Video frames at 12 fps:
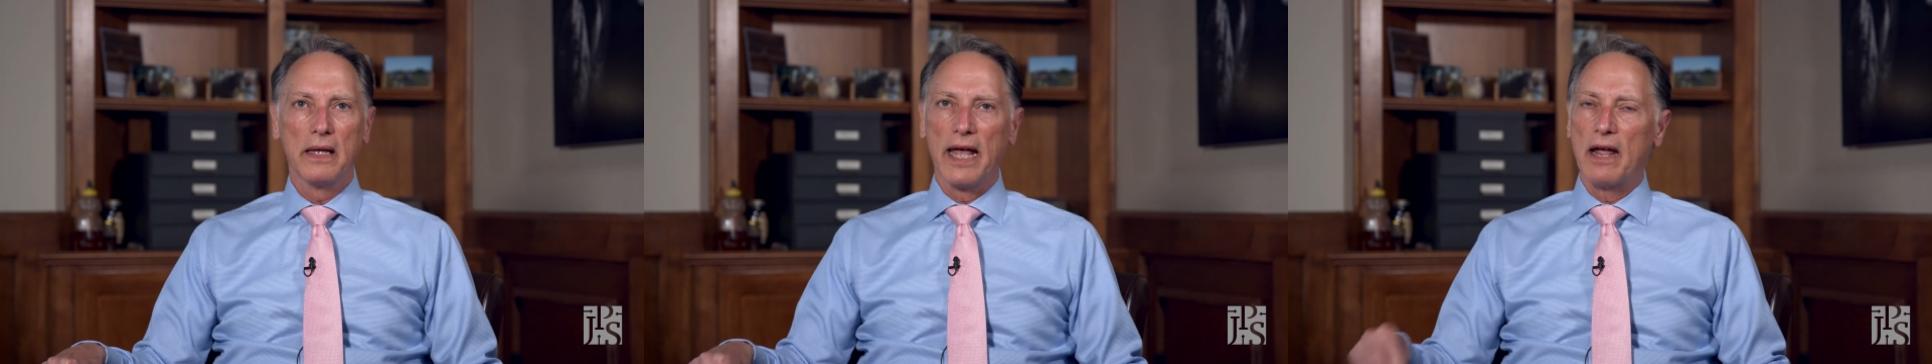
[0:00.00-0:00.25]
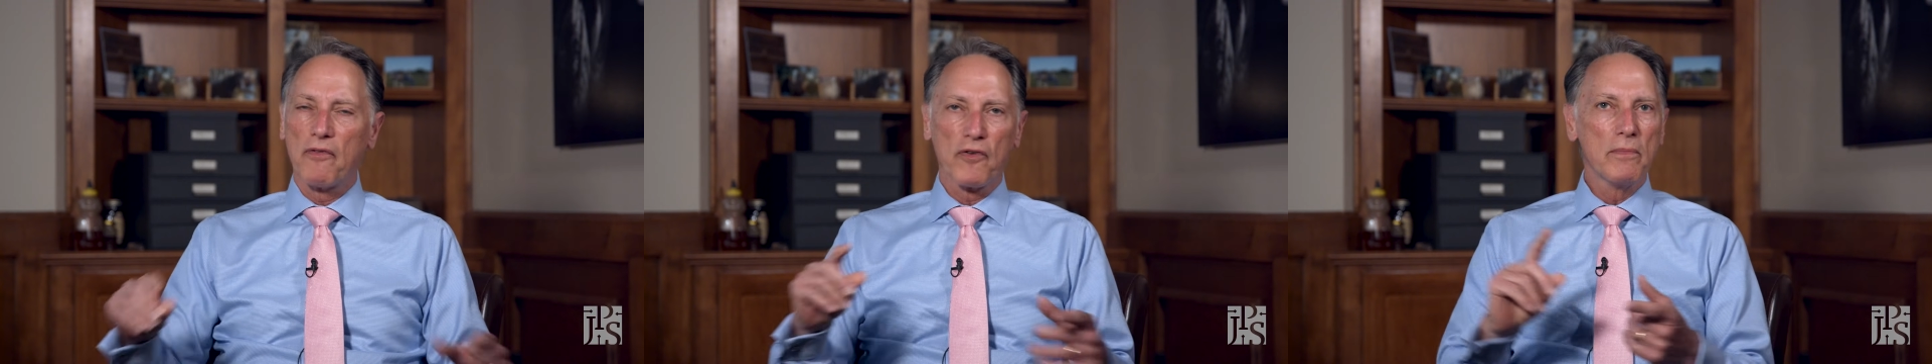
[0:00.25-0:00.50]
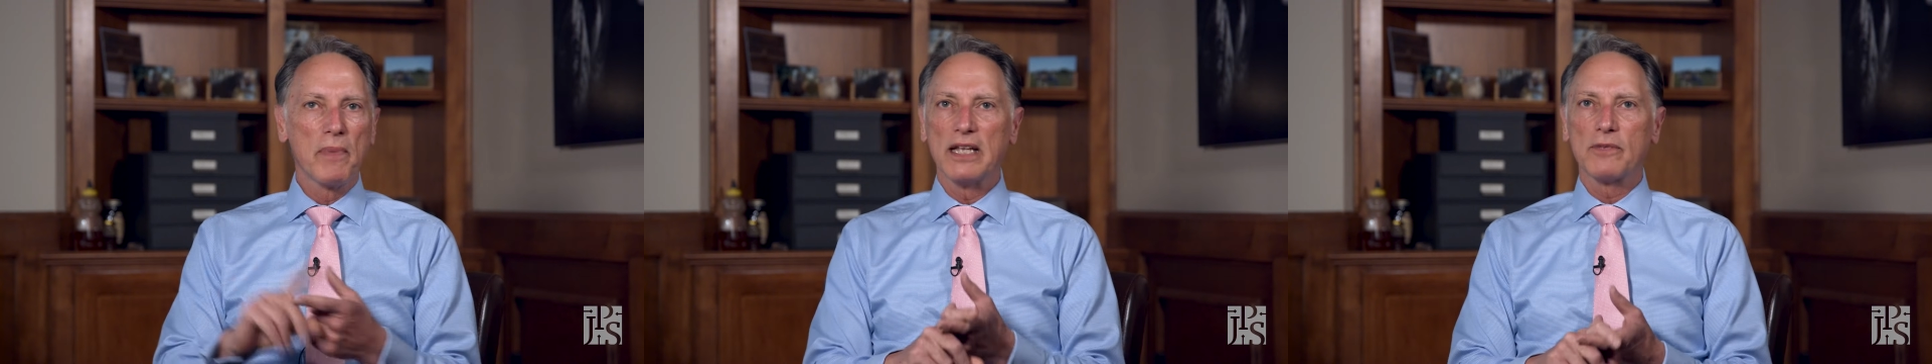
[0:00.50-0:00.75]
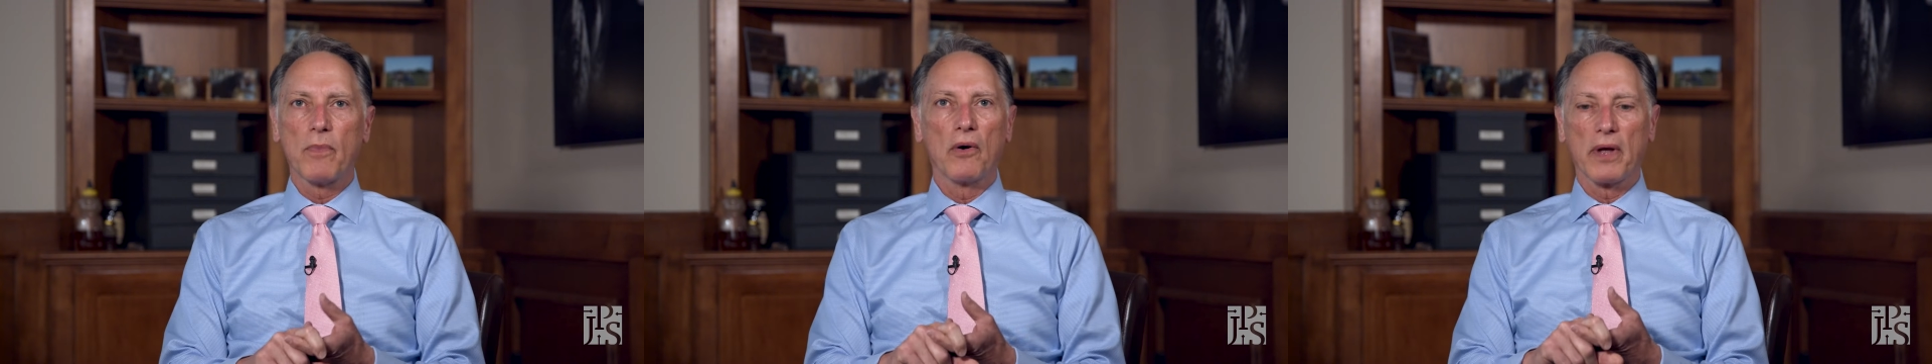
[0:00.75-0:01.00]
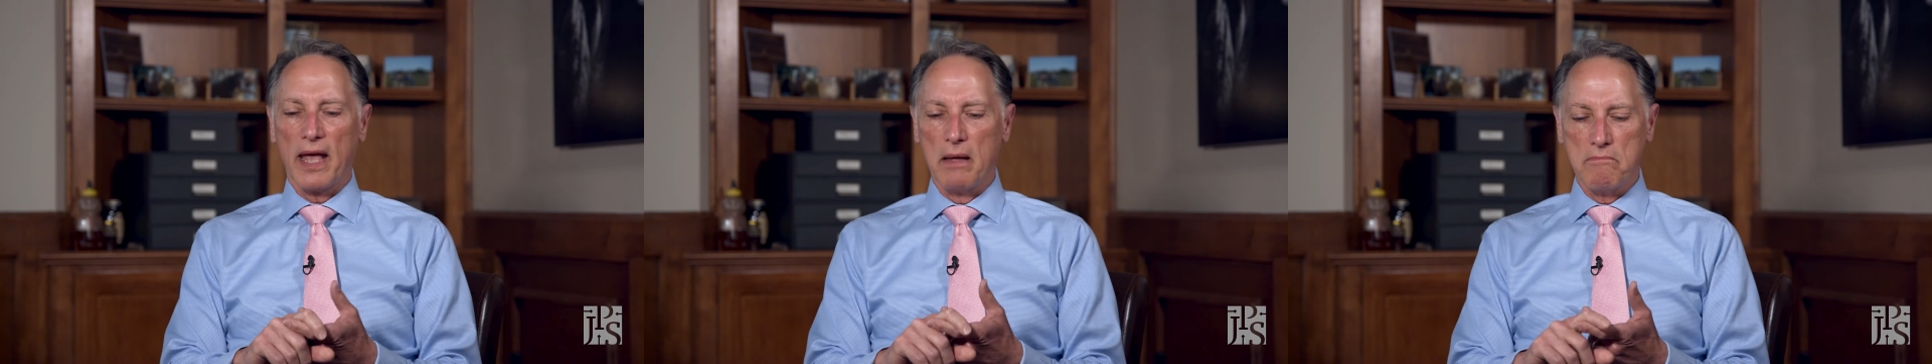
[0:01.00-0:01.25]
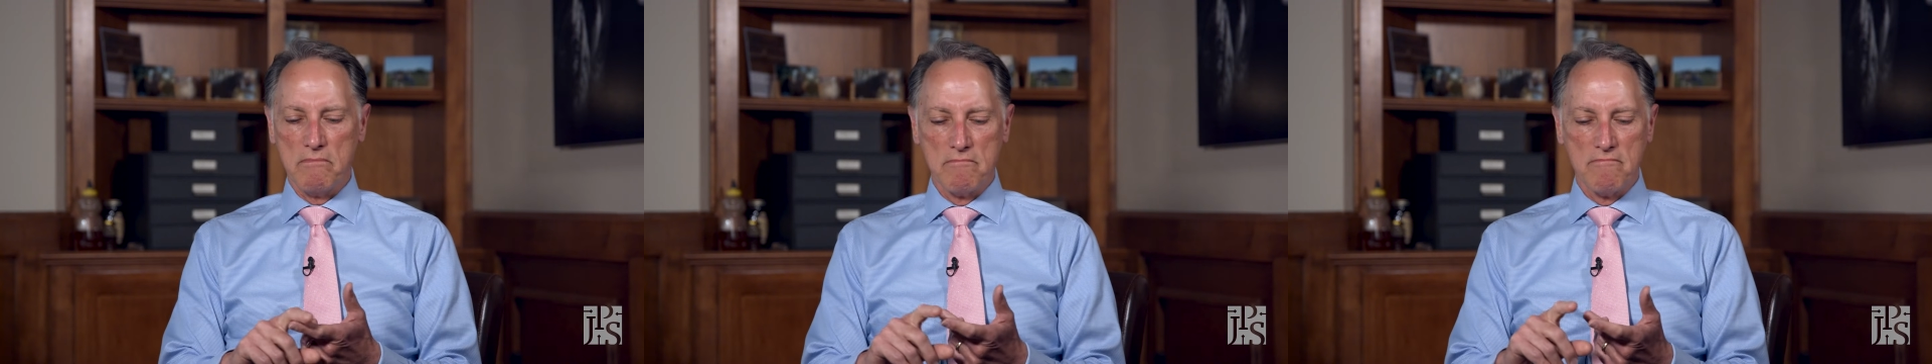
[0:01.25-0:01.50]
every baseball
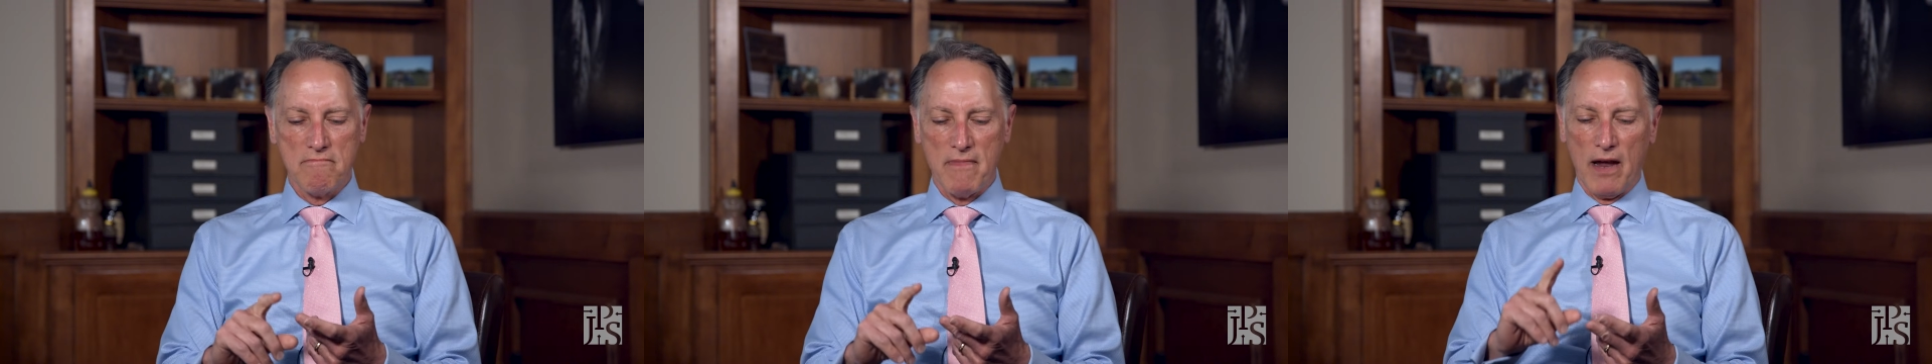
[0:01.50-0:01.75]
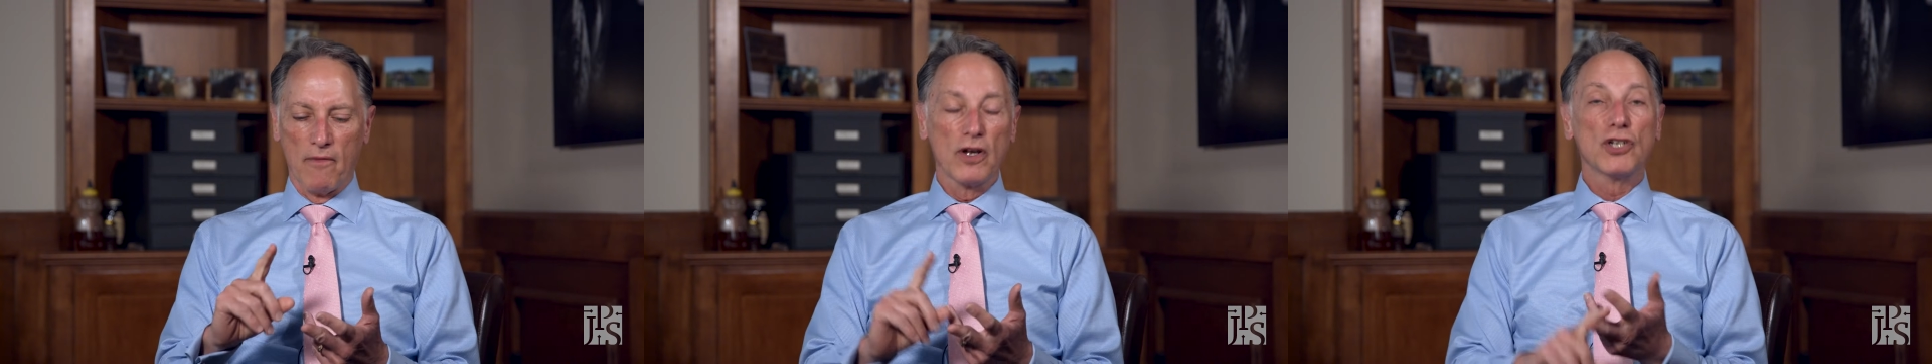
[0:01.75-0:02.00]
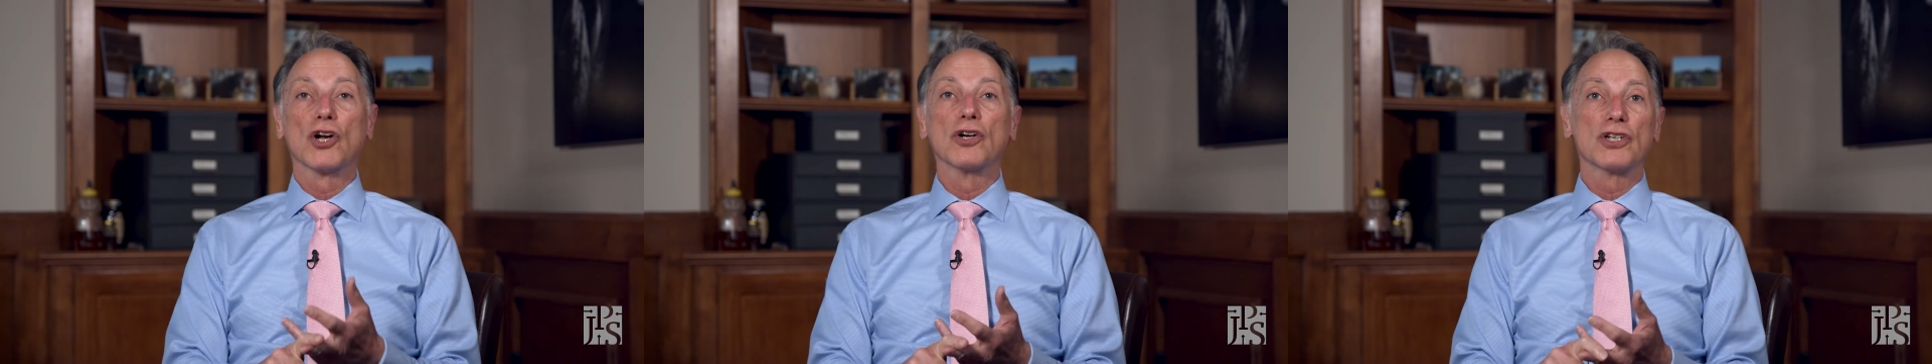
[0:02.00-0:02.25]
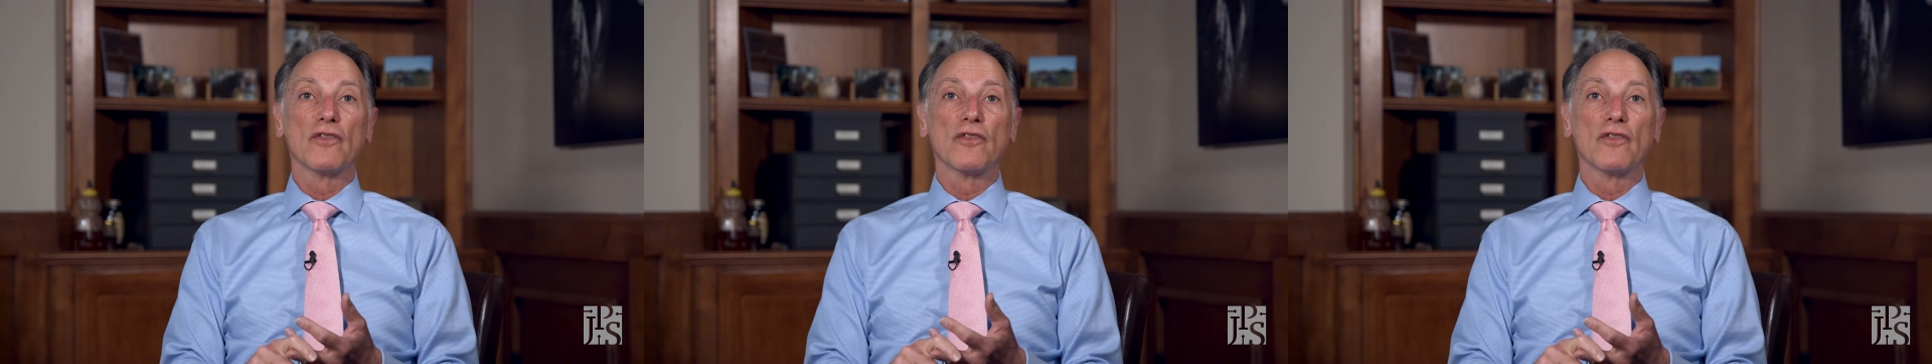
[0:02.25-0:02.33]
game, every church